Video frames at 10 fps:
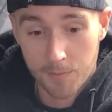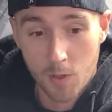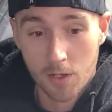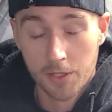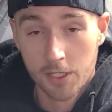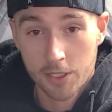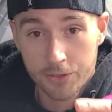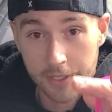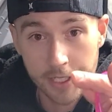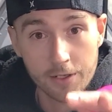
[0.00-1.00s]
part of the
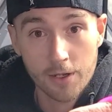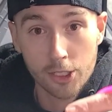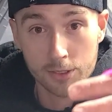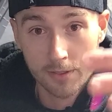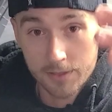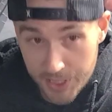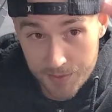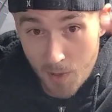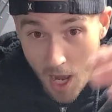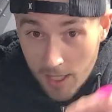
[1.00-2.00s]
country you're on,
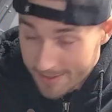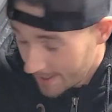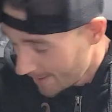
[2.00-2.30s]
spots